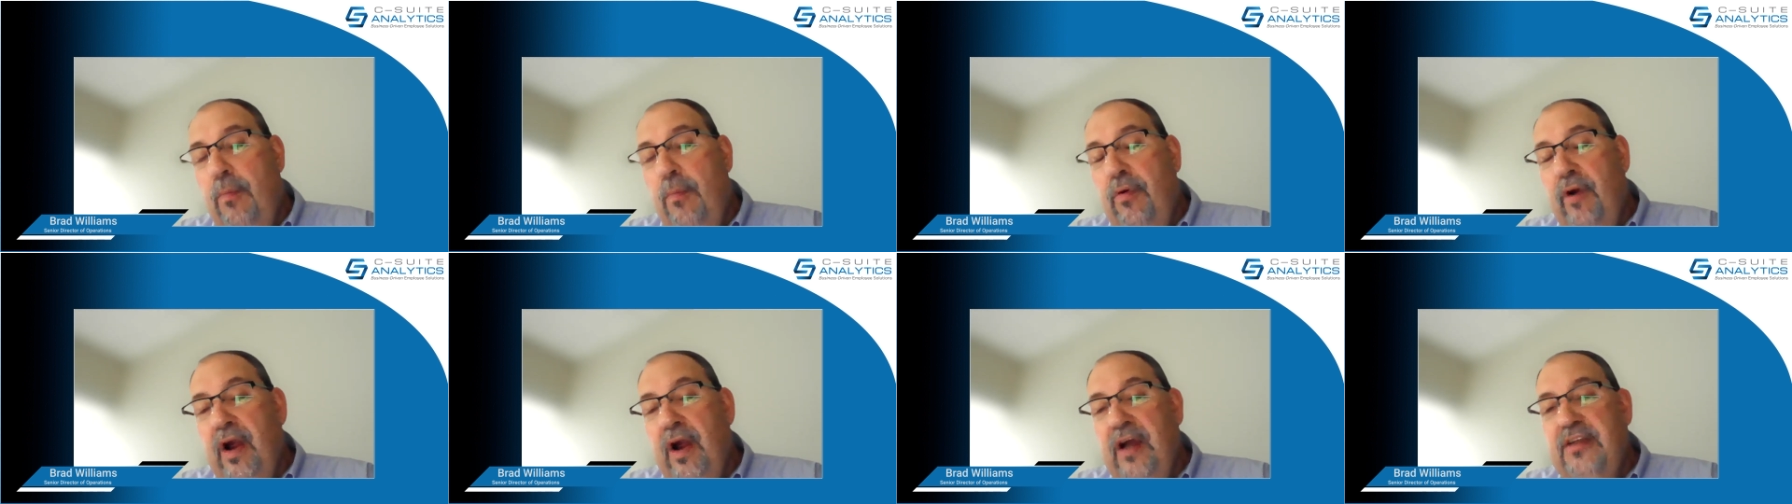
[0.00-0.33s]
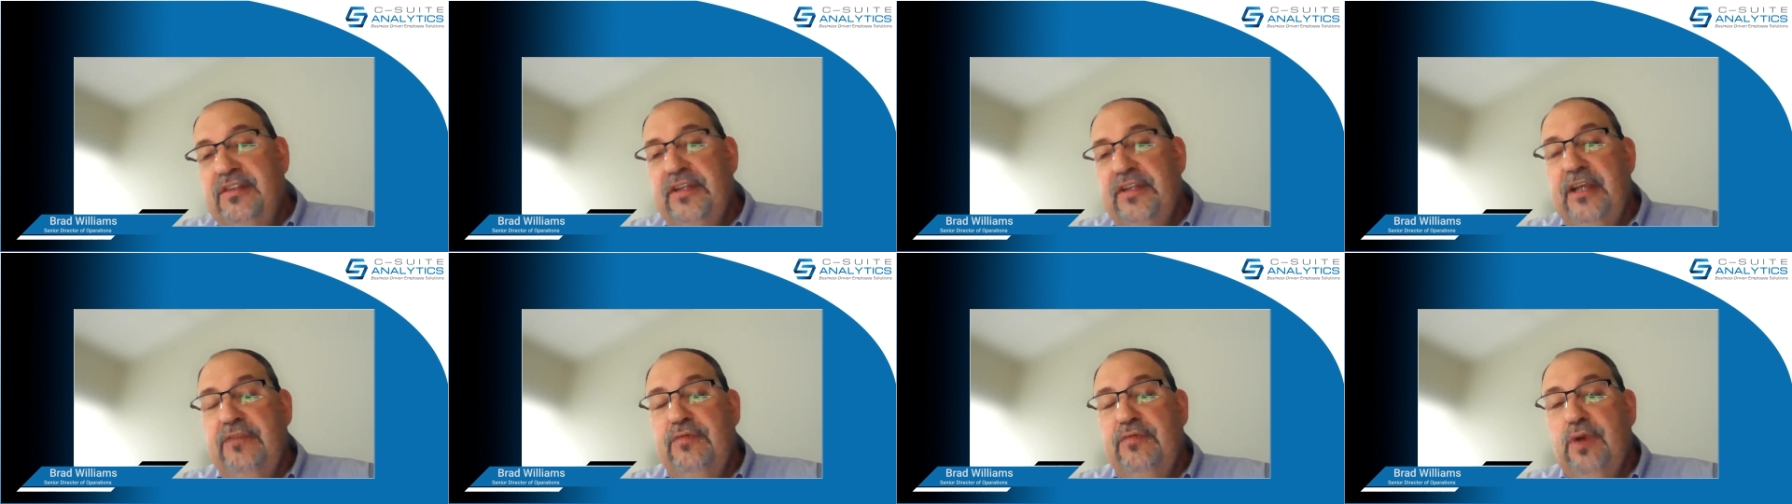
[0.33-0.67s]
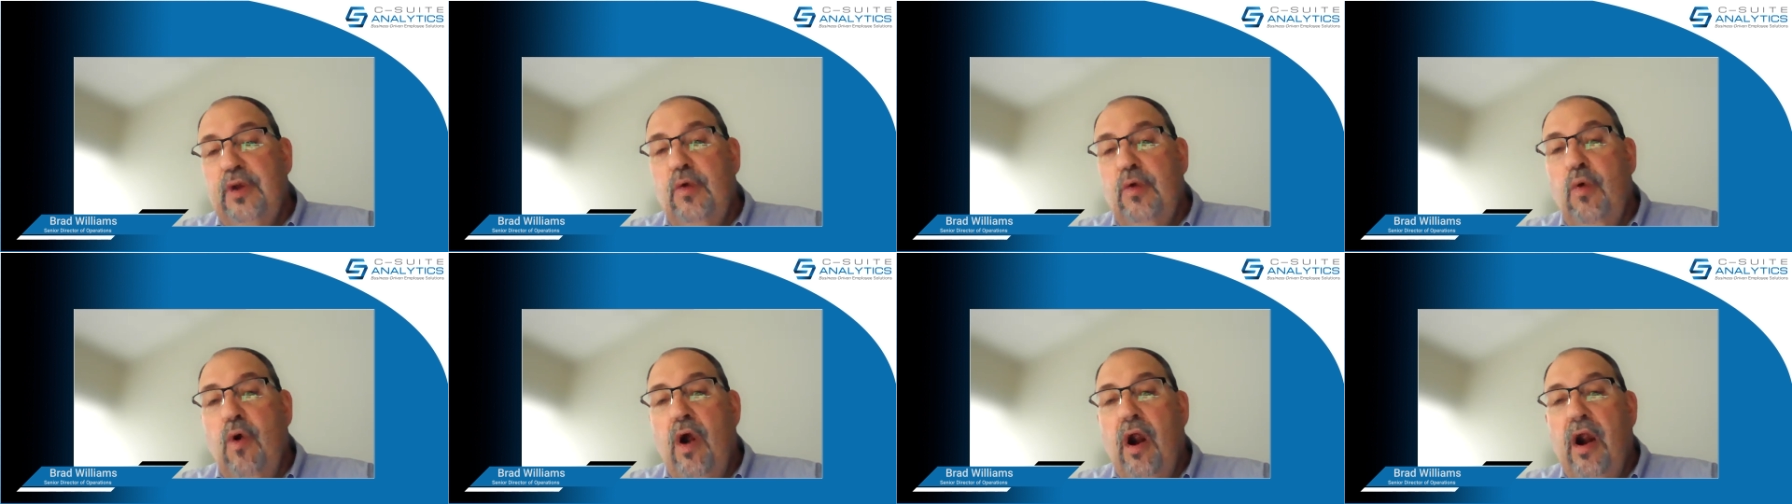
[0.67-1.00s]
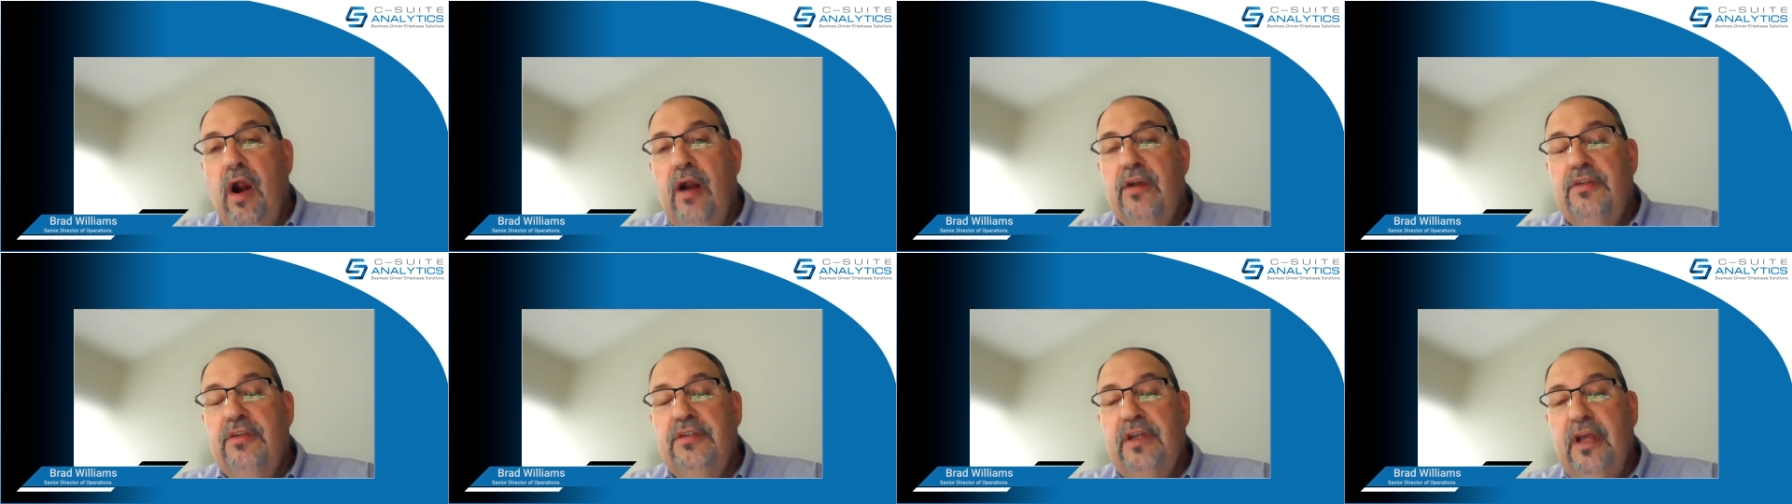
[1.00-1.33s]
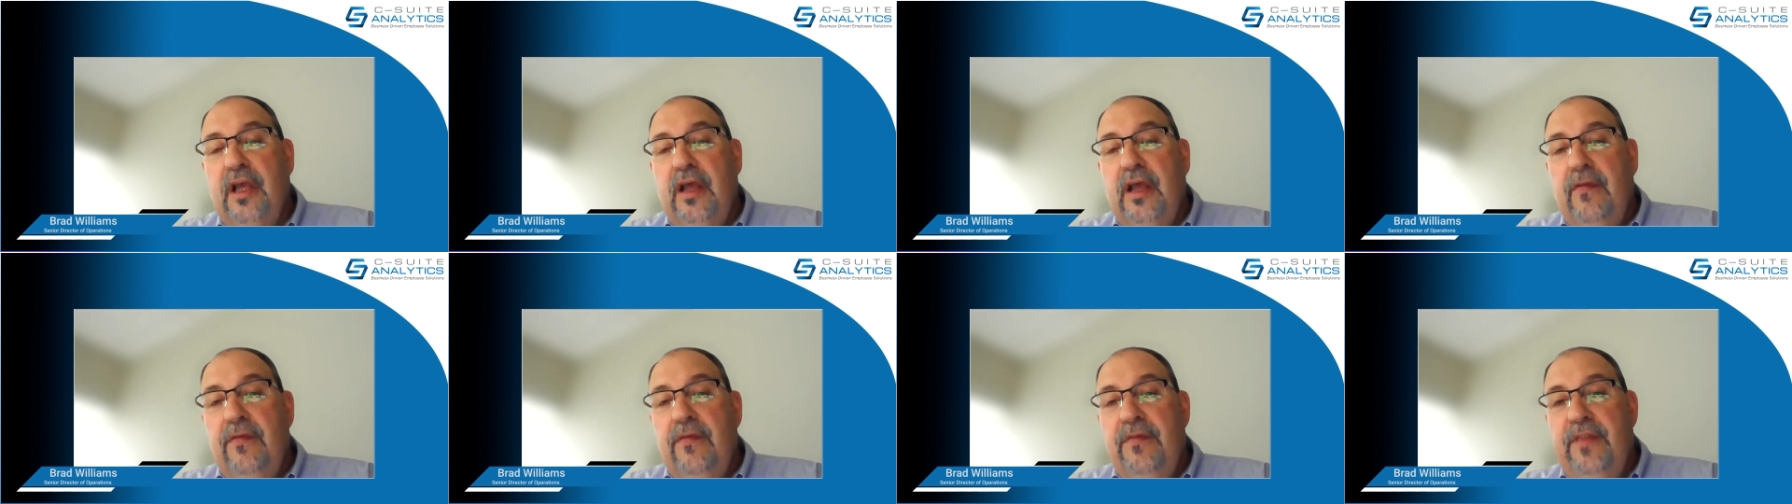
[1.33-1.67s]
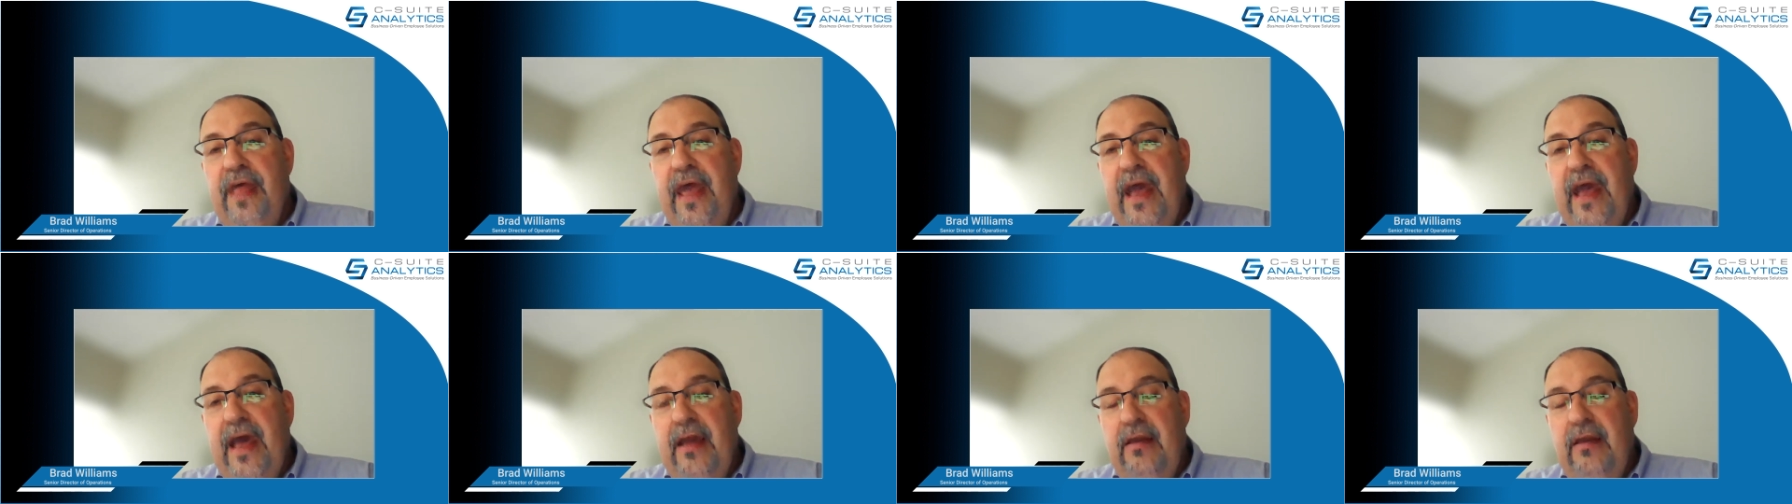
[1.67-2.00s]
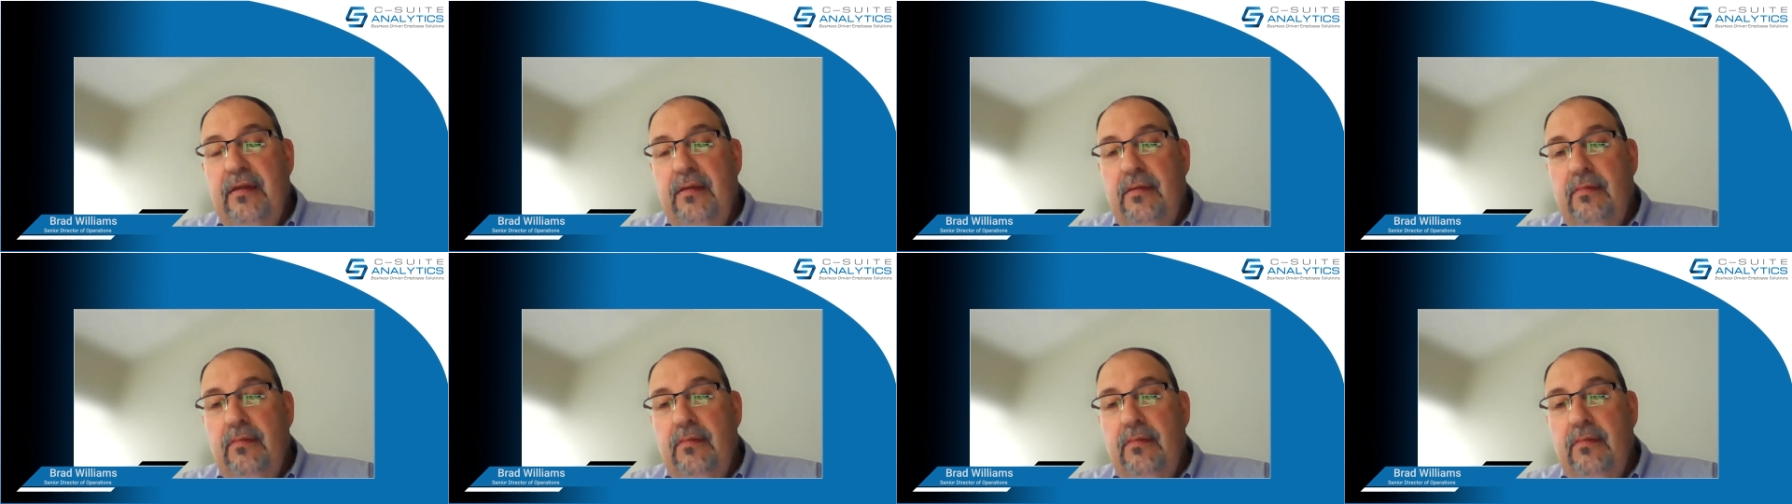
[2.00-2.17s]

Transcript: process requires that